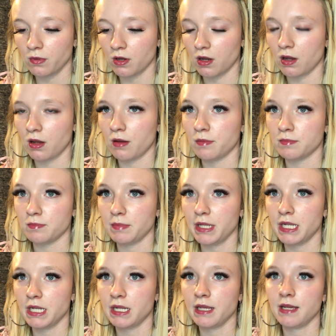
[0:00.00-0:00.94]

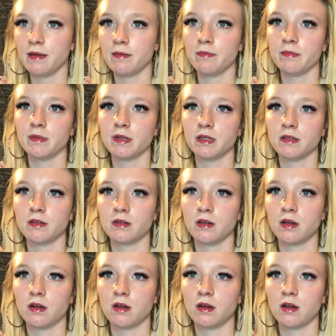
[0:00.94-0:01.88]
Me and him
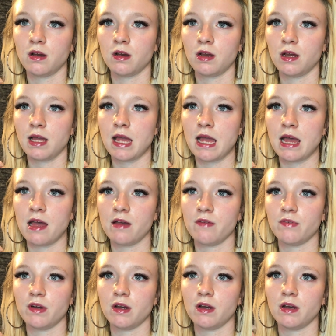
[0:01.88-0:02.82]

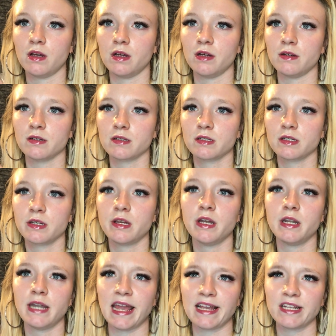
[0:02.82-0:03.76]
have a
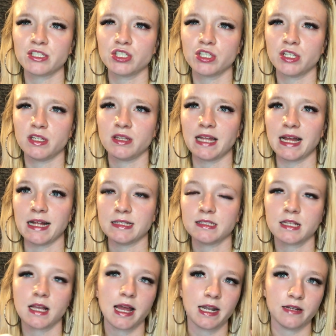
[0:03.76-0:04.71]
connection
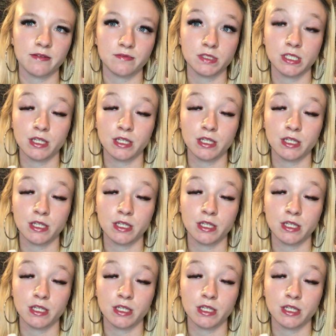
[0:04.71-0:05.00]
that's kind of